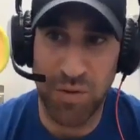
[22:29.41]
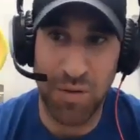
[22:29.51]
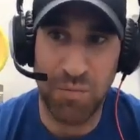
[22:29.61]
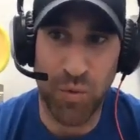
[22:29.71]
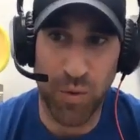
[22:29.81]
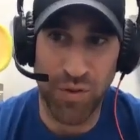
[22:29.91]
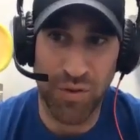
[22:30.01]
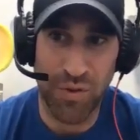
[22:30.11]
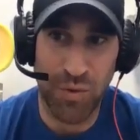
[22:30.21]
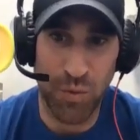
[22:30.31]

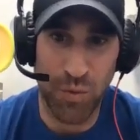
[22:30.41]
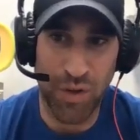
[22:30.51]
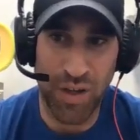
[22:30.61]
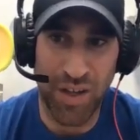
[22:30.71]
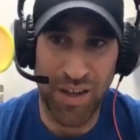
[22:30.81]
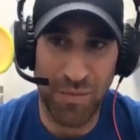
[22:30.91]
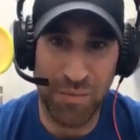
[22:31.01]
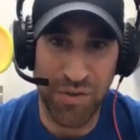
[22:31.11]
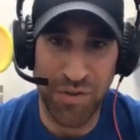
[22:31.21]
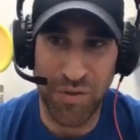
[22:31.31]
important tool that a
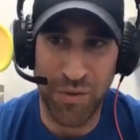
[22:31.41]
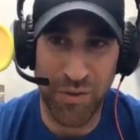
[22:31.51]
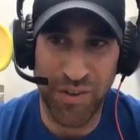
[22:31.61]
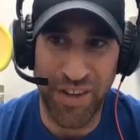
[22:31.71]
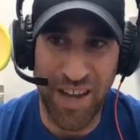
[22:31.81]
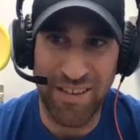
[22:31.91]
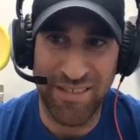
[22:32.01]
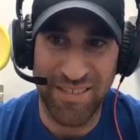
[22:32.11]
business owner could have.